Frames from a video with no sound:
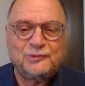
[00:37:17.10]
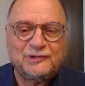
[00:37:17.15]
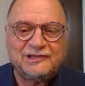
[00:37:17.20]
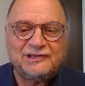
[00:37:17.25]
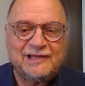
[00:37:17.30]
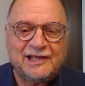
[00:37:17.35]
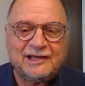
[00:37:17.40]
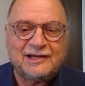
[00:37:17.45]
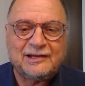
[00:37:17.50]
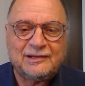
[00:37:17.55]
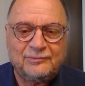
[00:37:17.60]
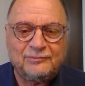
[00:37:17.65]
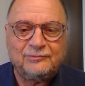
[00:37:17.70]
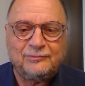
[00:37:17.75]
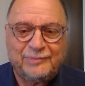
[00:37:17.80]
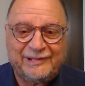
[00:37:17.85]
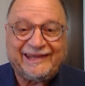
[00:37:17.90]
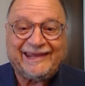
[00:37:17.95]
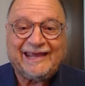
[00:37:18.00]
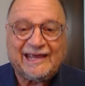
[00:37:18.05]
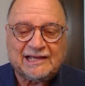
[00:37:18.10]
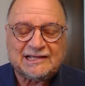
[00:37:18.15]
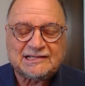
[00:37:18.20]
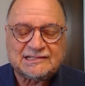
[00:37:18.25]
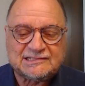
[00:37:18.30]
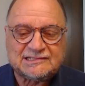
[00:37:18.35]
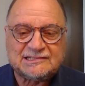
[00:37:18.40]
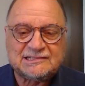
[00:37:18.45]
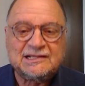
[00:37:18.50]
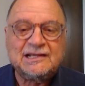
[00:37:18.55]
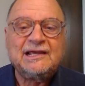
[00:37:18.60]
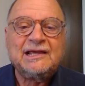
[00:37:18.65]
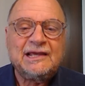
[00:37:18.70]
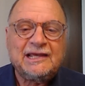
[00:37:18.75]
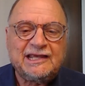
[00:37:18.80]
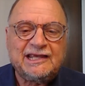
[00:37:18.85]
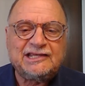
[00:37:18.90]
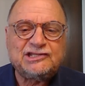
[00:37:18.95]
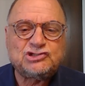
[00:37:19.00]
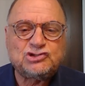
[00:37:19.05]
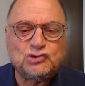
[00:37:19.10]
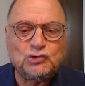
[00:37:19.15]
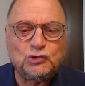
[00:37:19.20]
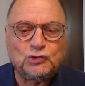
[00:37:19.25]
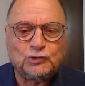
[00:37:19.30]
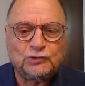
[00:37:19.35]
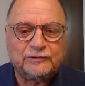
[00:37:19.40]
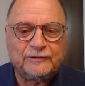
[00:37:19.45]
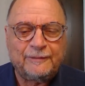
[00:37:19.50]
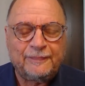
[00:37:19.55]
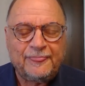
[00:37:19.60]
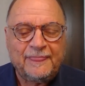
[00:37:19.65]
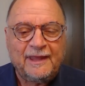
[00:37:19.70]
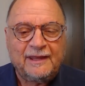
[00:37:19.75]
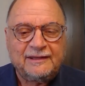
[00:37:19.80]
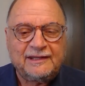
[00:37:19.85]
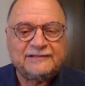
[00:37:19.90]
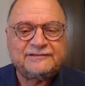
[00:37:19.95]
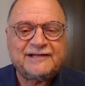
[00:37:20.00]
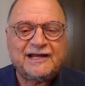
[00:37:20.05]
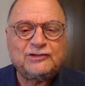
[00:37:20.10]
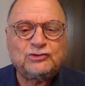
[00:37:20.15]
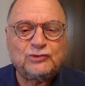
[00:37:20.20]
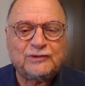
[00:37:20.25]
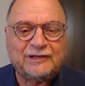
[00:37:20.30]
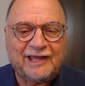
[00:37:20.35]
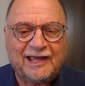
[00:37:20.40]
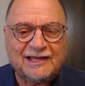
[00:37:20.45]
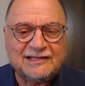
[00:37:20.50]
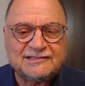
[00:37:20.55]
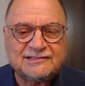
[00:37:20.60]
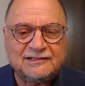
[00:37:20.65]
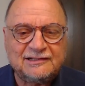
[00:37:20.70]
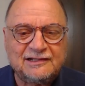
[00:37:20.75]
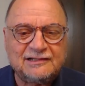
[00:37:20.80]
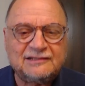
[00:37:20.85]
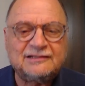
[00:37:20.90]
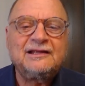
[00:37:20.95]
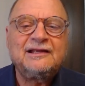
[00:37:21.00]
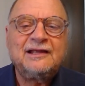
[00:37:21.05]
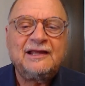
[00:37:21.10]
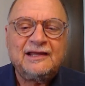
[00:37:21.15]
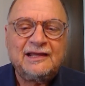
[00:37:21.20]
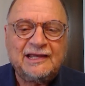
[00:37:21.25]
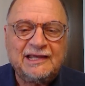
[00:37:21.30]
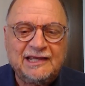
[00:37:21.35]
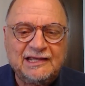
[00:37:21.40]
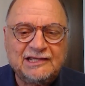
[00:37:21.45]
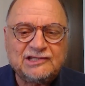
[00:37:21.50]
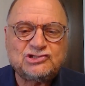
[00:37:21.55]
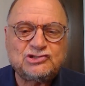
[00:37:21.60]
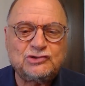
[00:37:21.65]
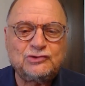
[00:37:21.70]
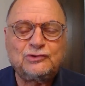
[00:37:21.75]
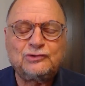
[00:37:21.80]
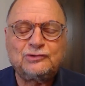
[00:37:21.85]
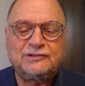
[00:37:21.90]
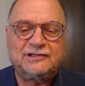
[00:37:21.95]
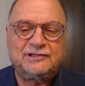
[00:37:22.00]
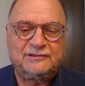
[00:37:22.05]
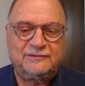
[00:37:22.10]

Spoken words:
their BS. He sued. They tried to cancel it. He sued